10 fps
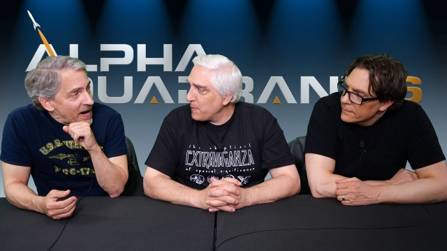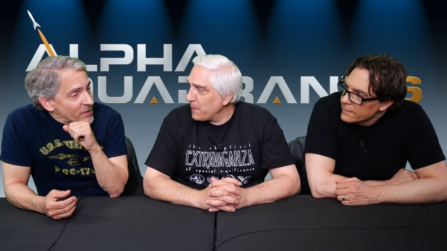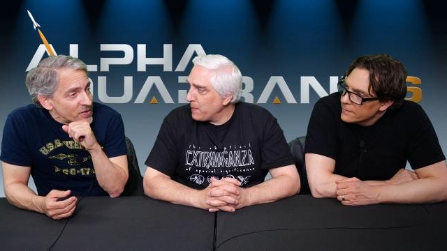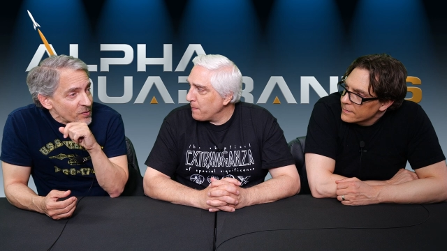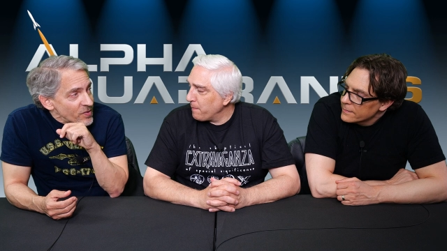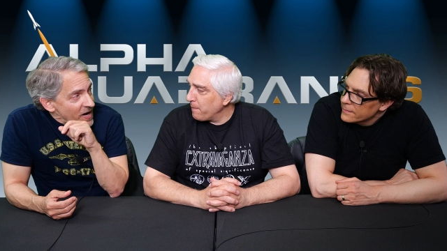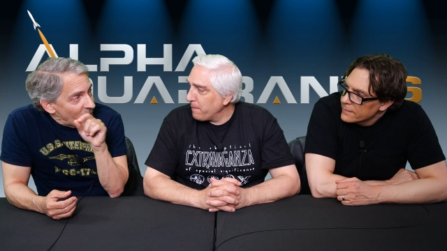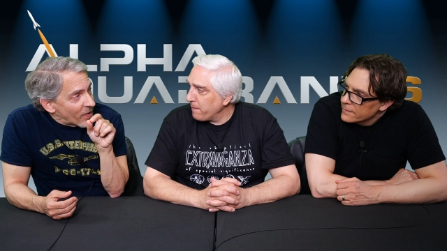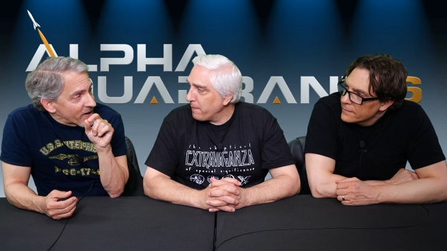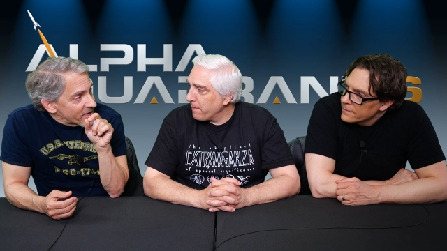Speaker 1: would do
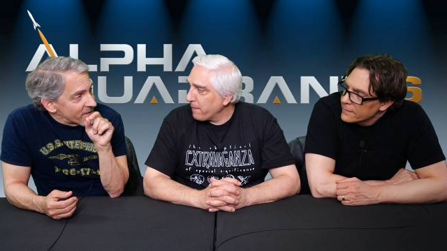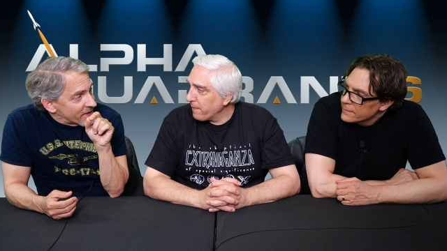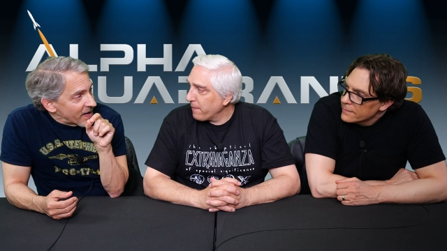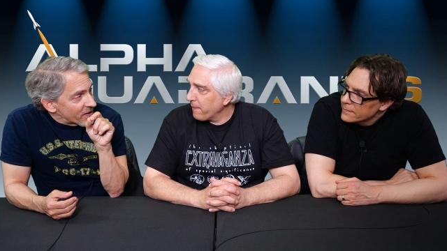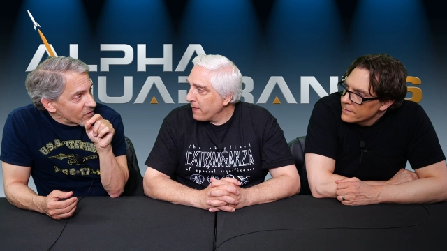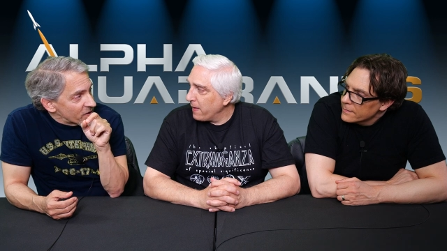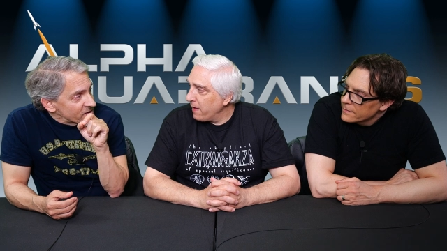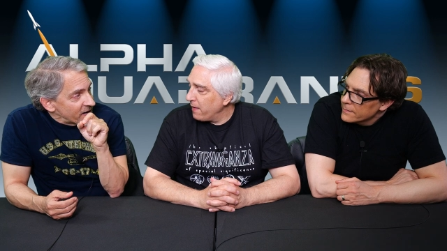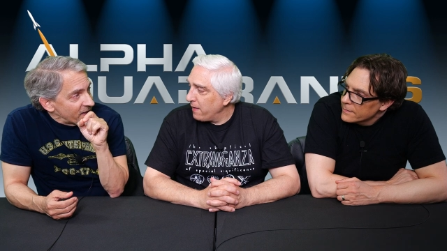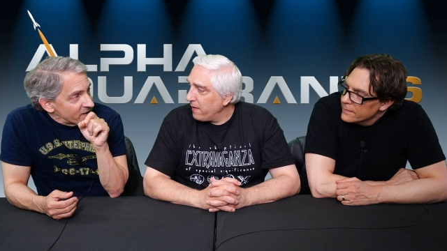not want to get on the wrong
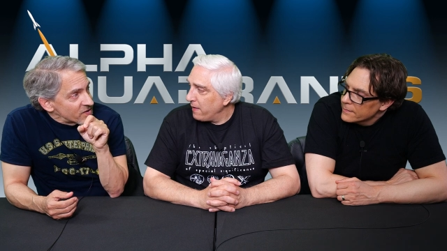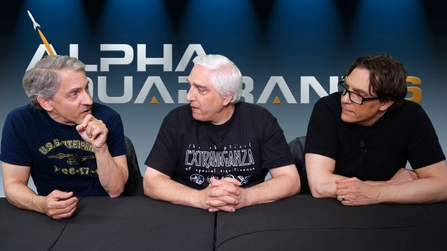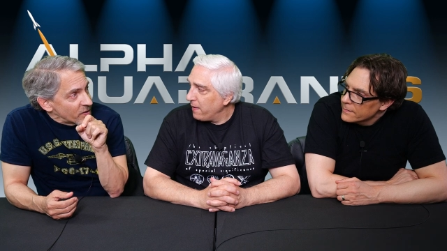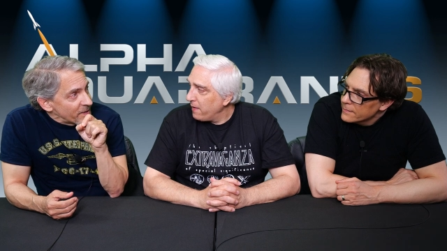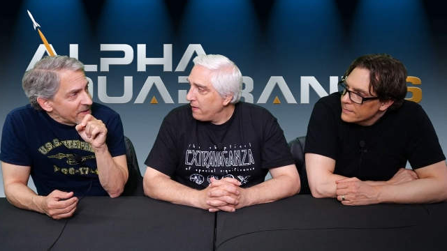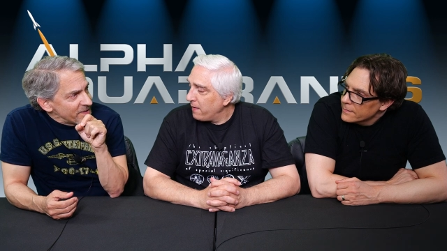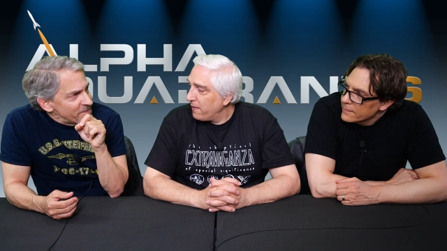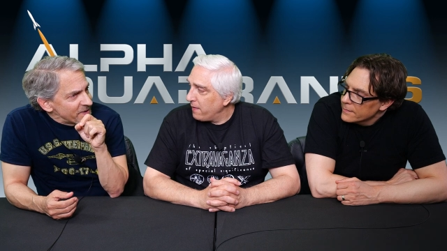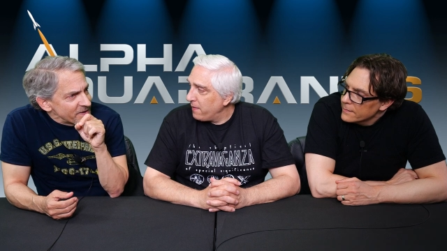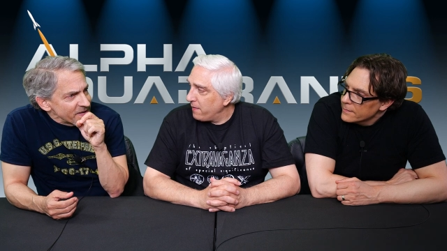side of this dude. I and mean,
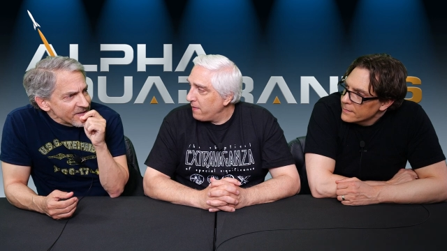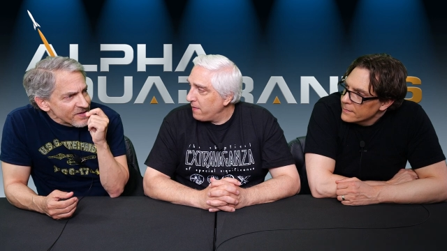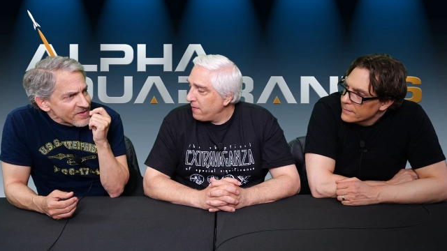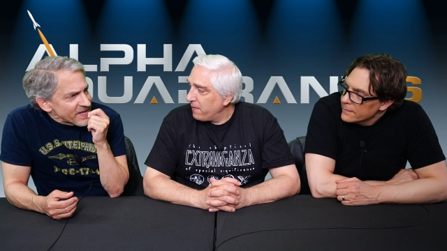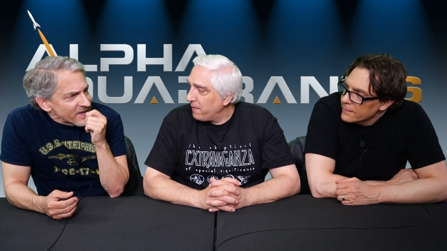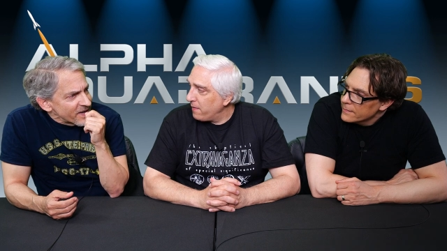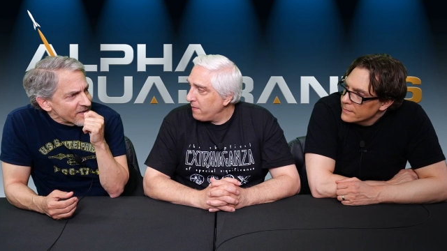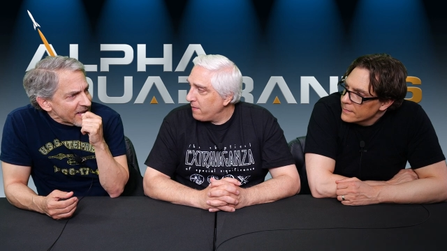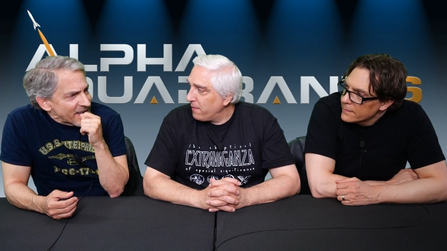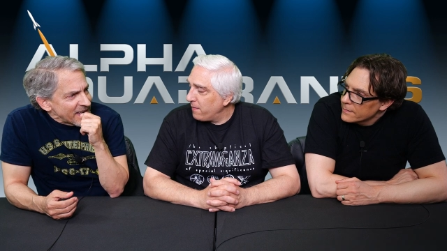he, he looks like a, uh,
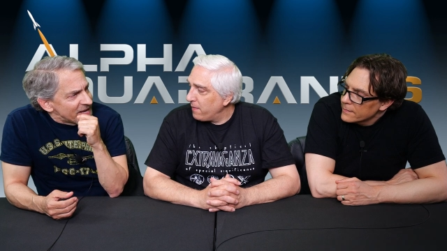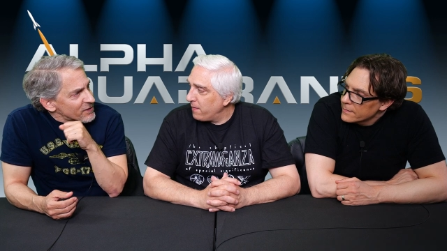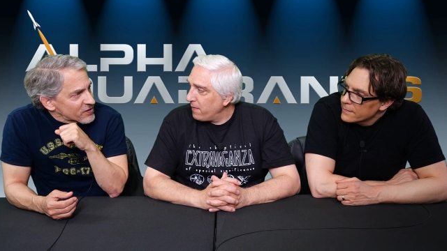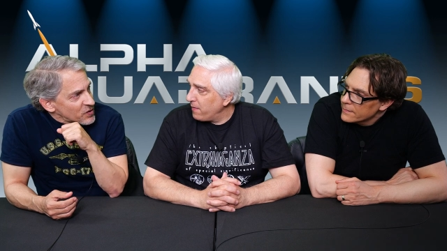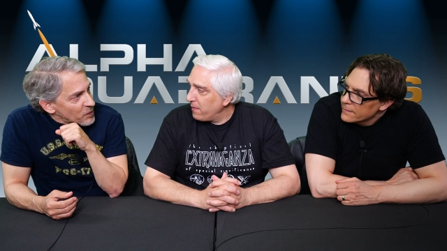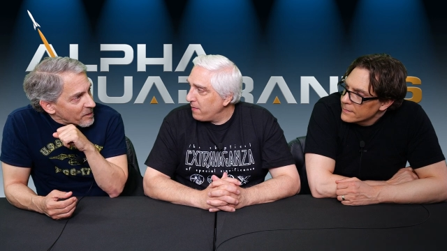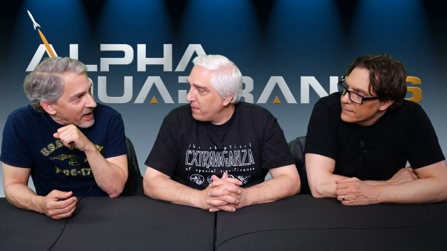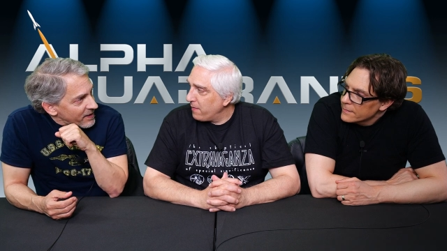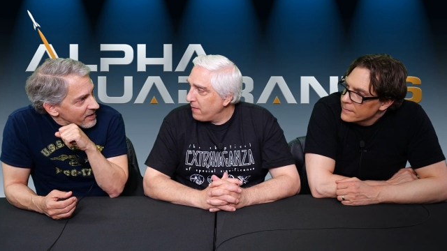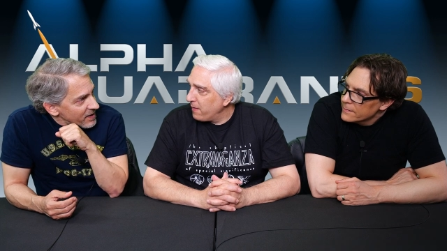like an evil
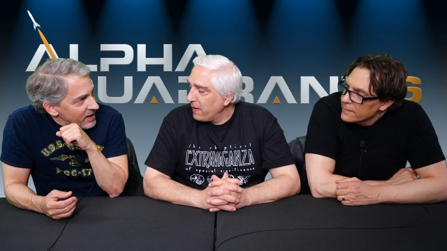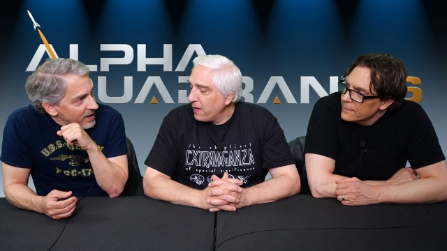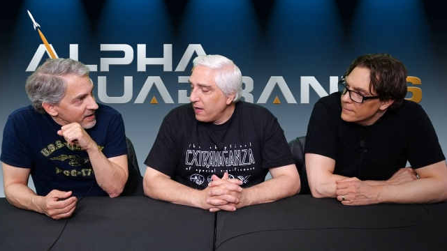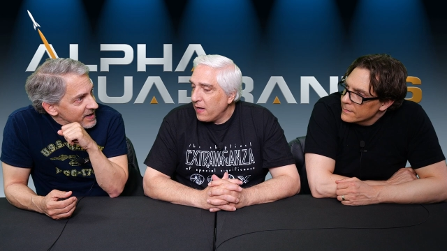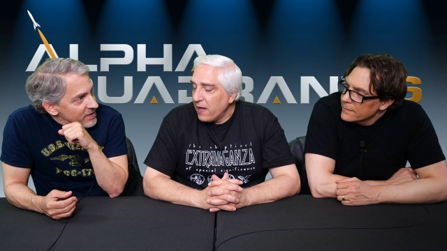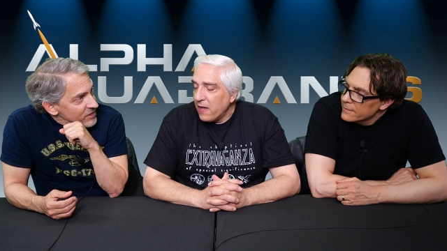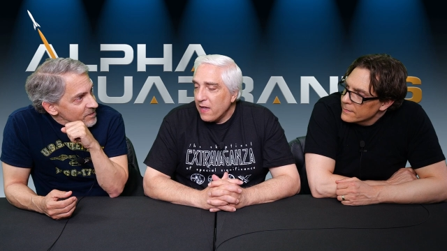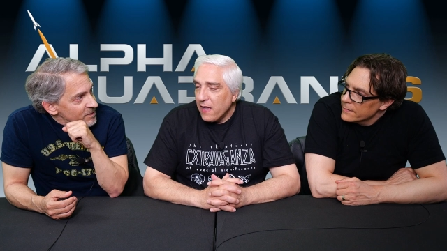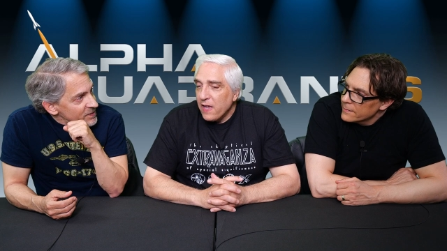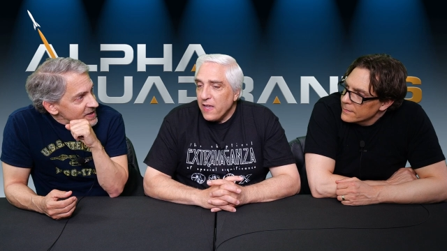Superman. Uh, he,
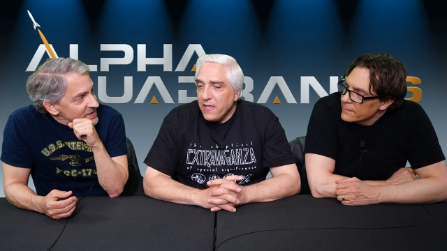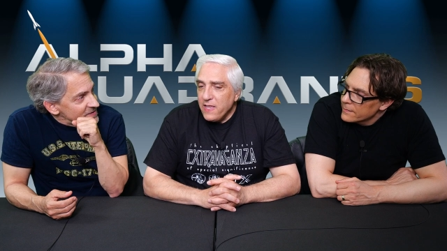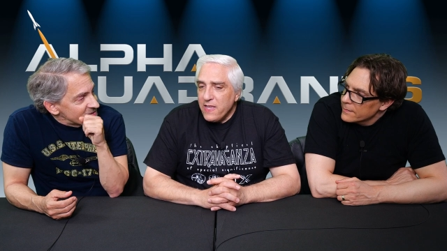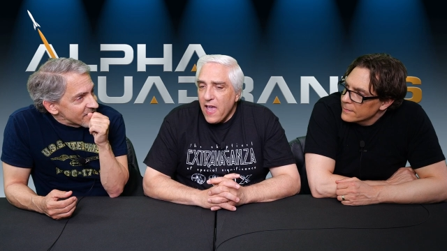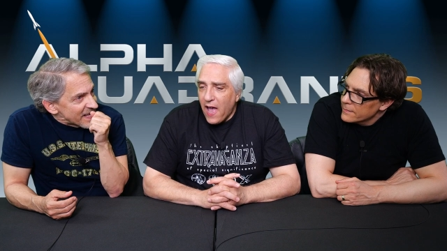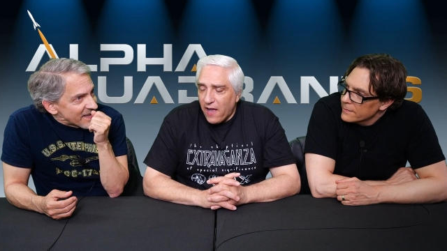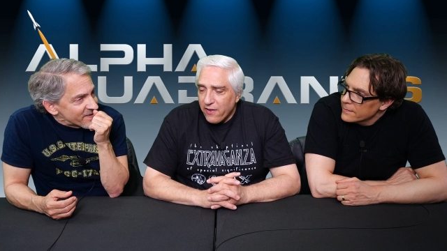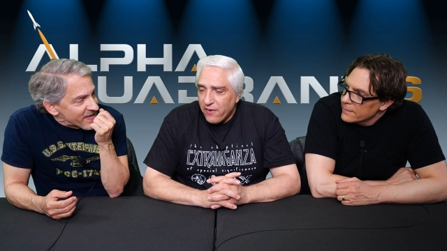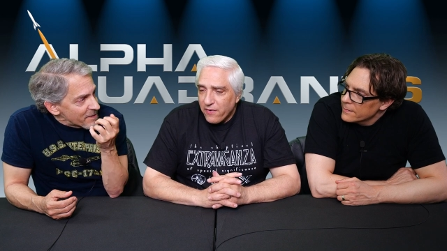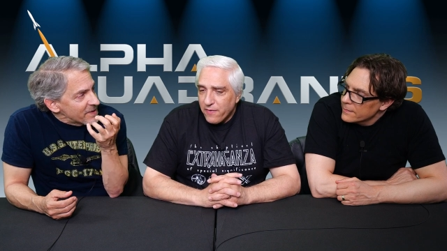he's yeah.
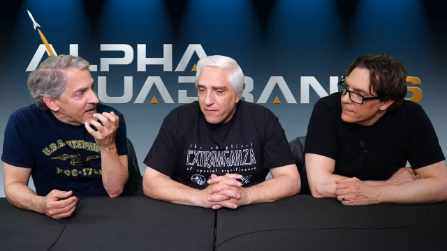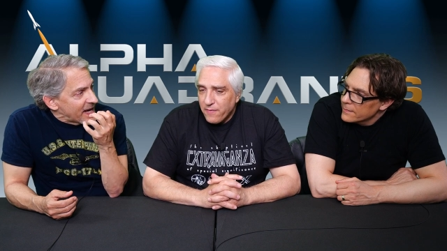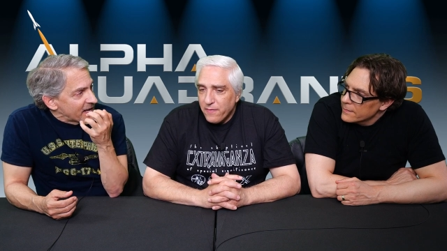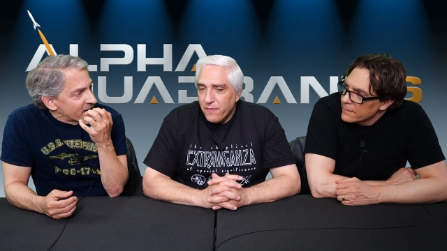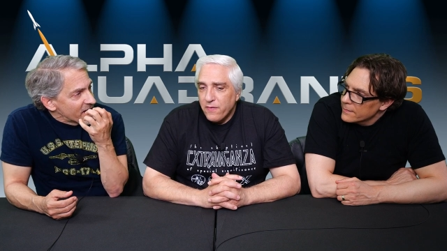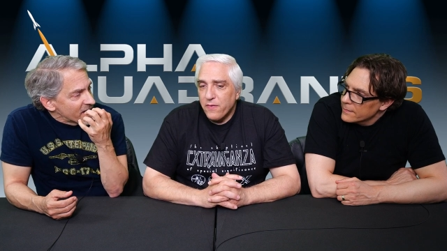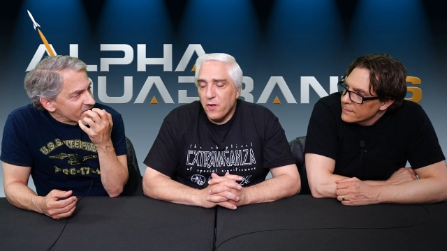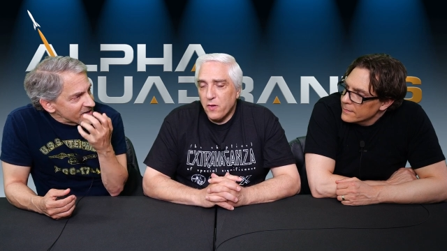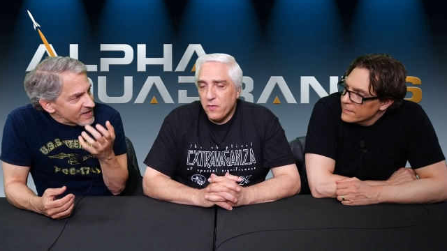intimidating because